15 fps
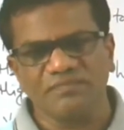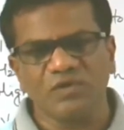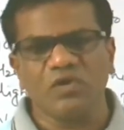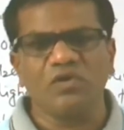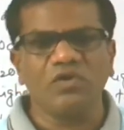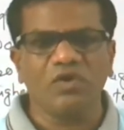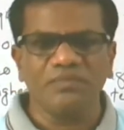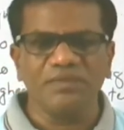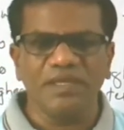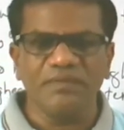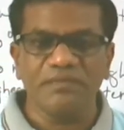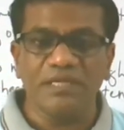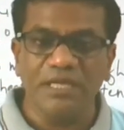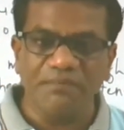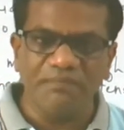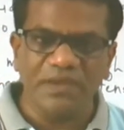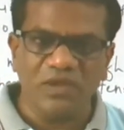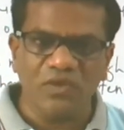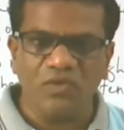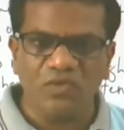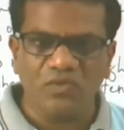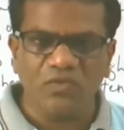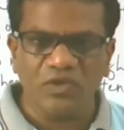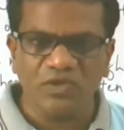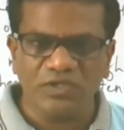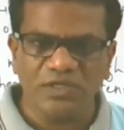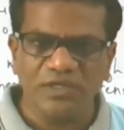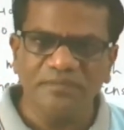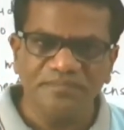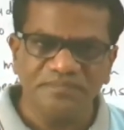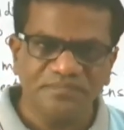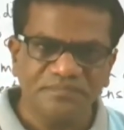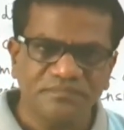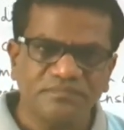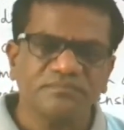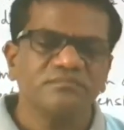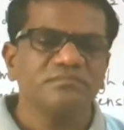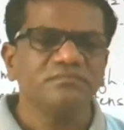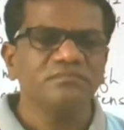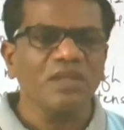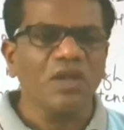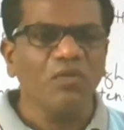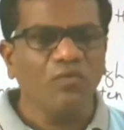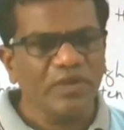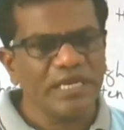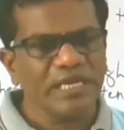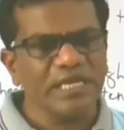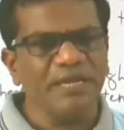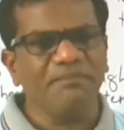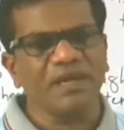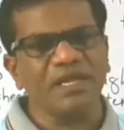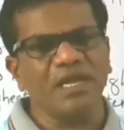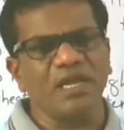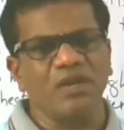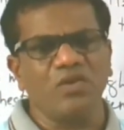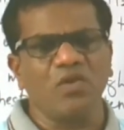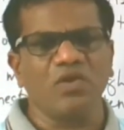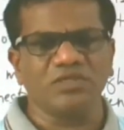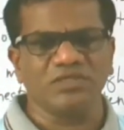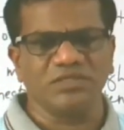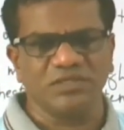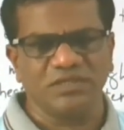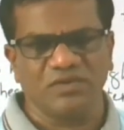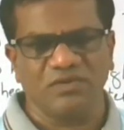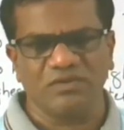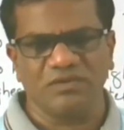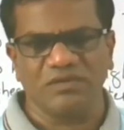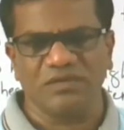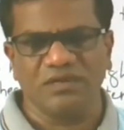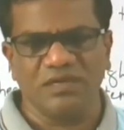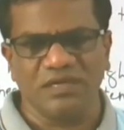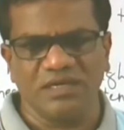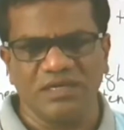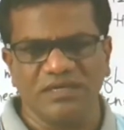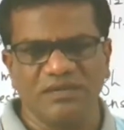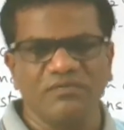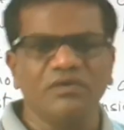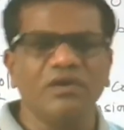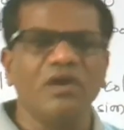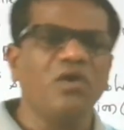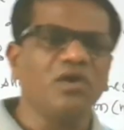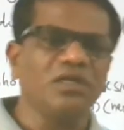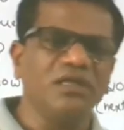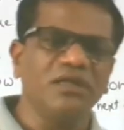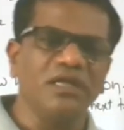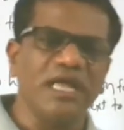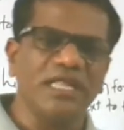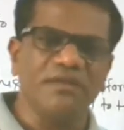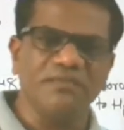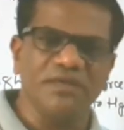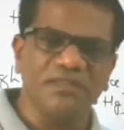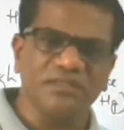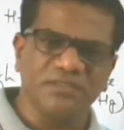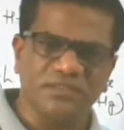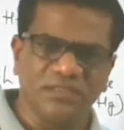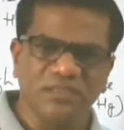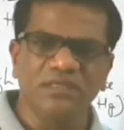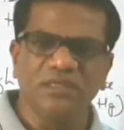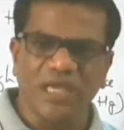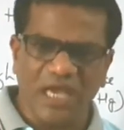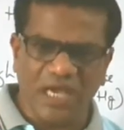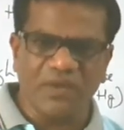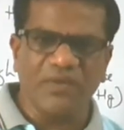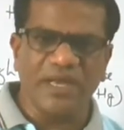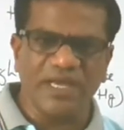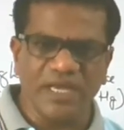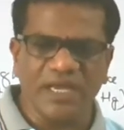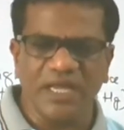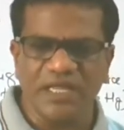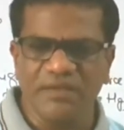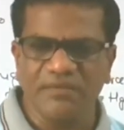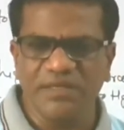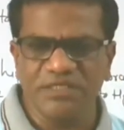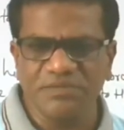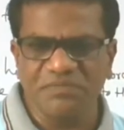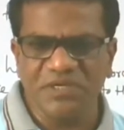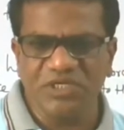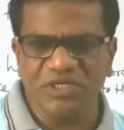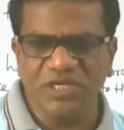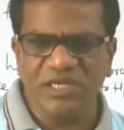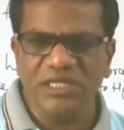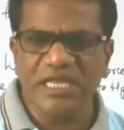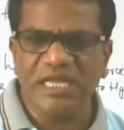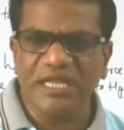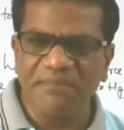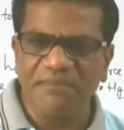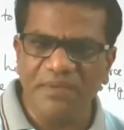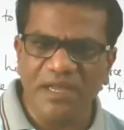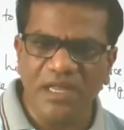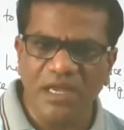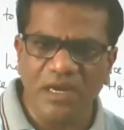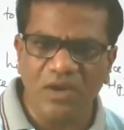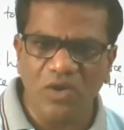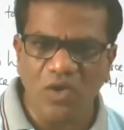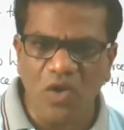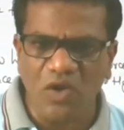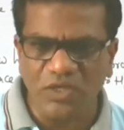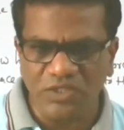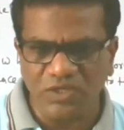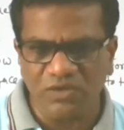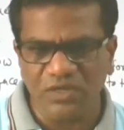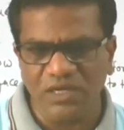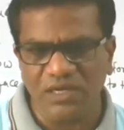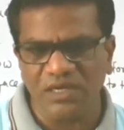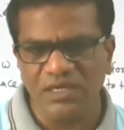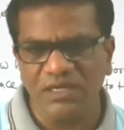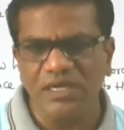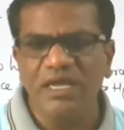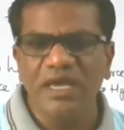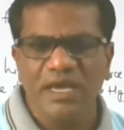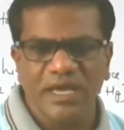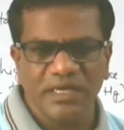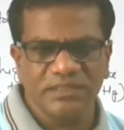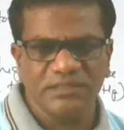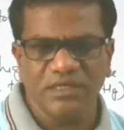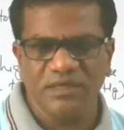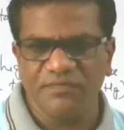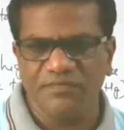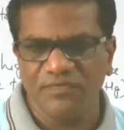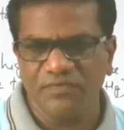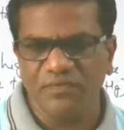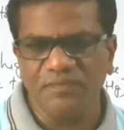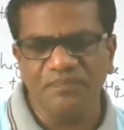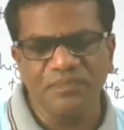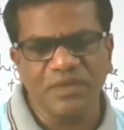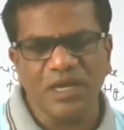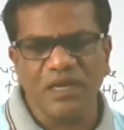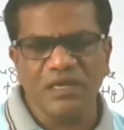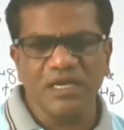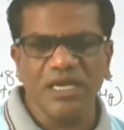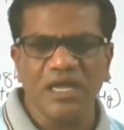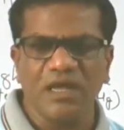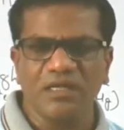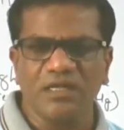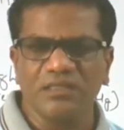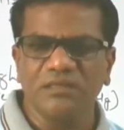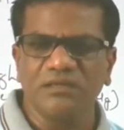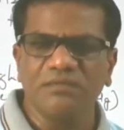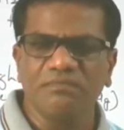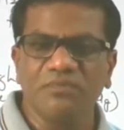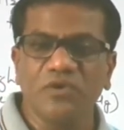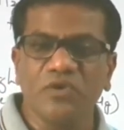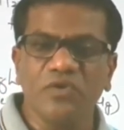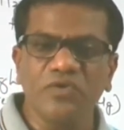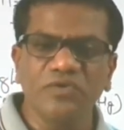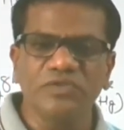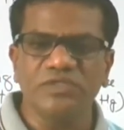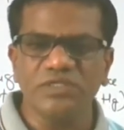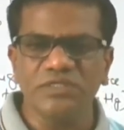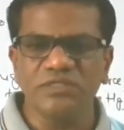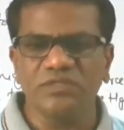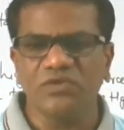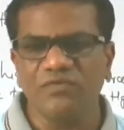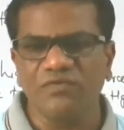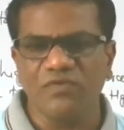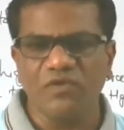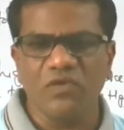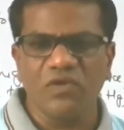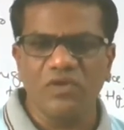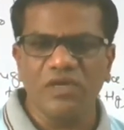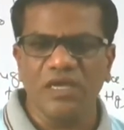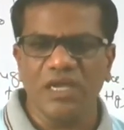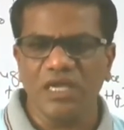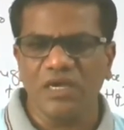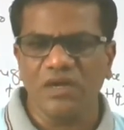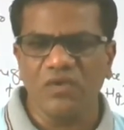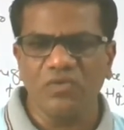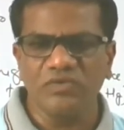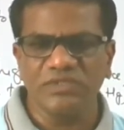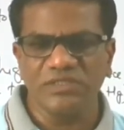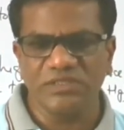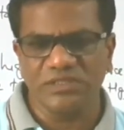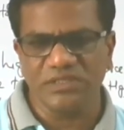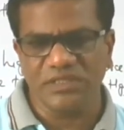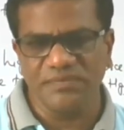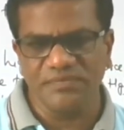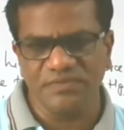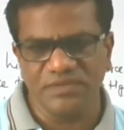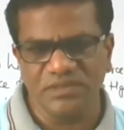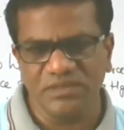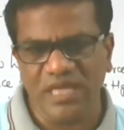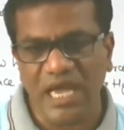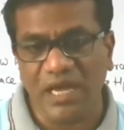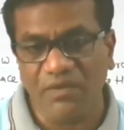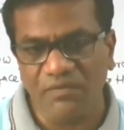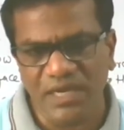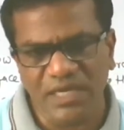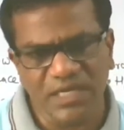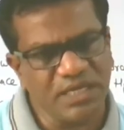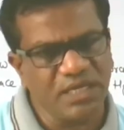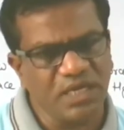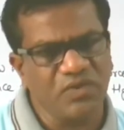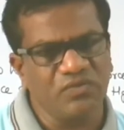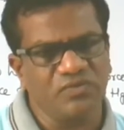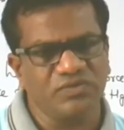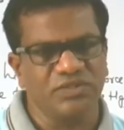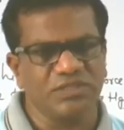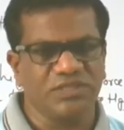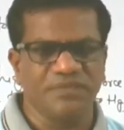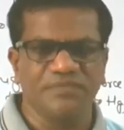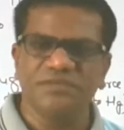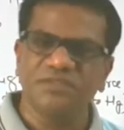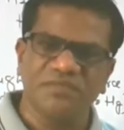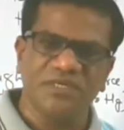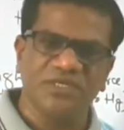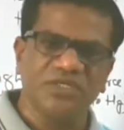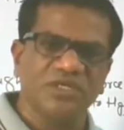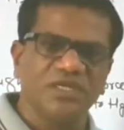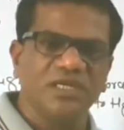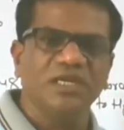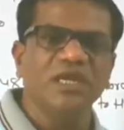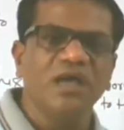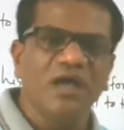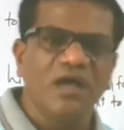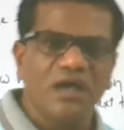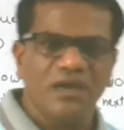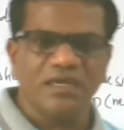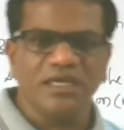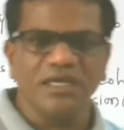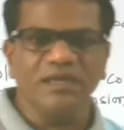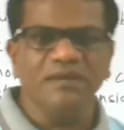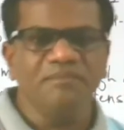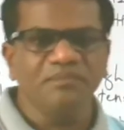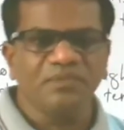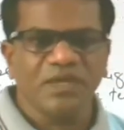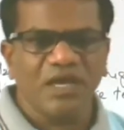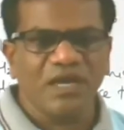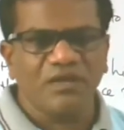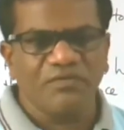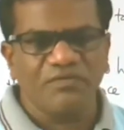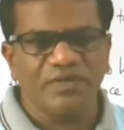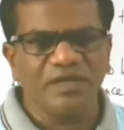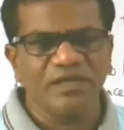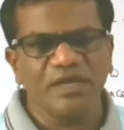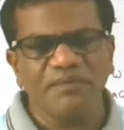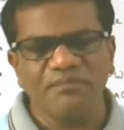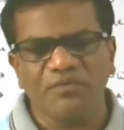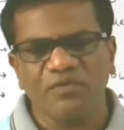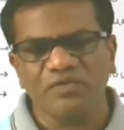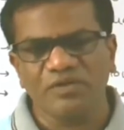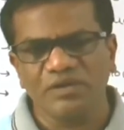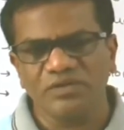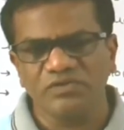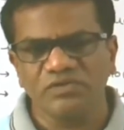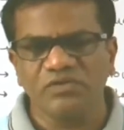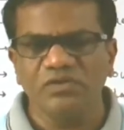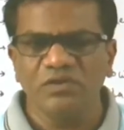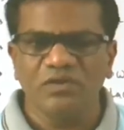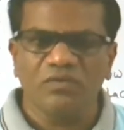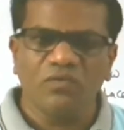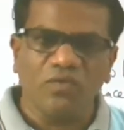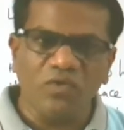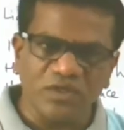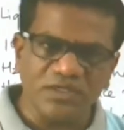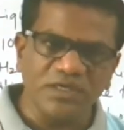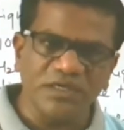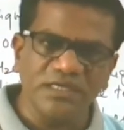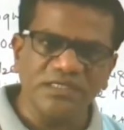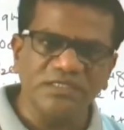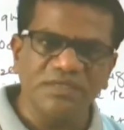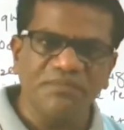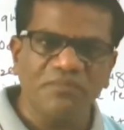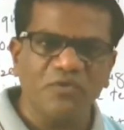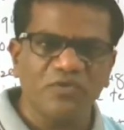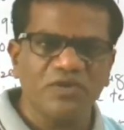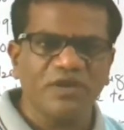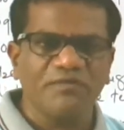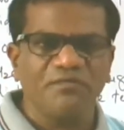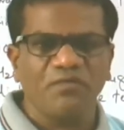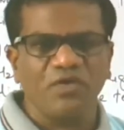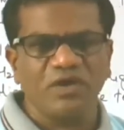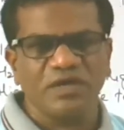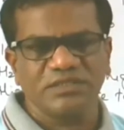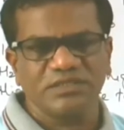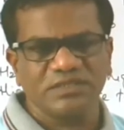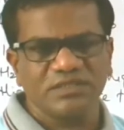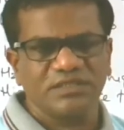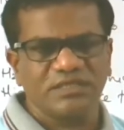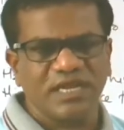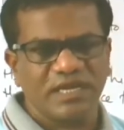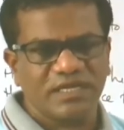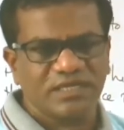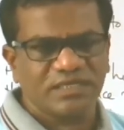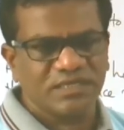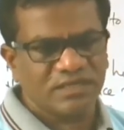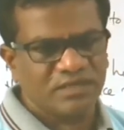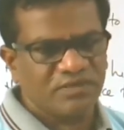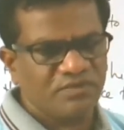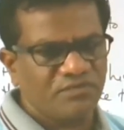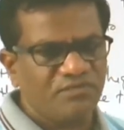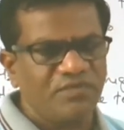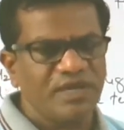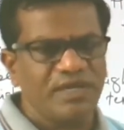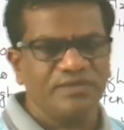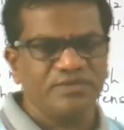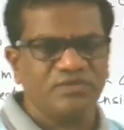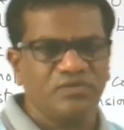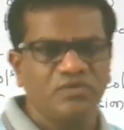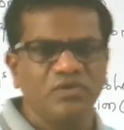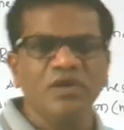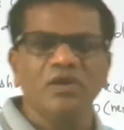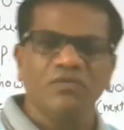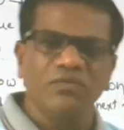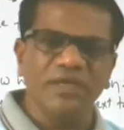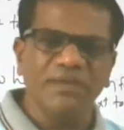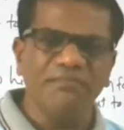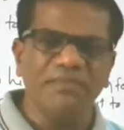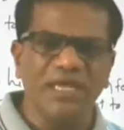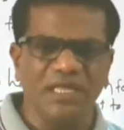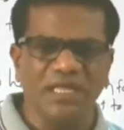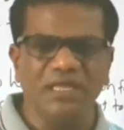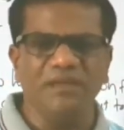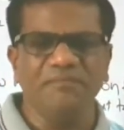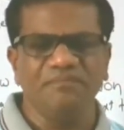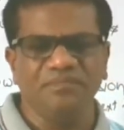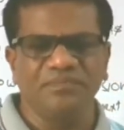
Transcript: All of them depend on water. We depend a lot on the algae. Other animals, aquatic animals especially, they depend a lot on algae as their food. Algae are the producers of all ecosystems, aquatic ecosystems especially. Algae are very important. So water is important for us in that way also. We many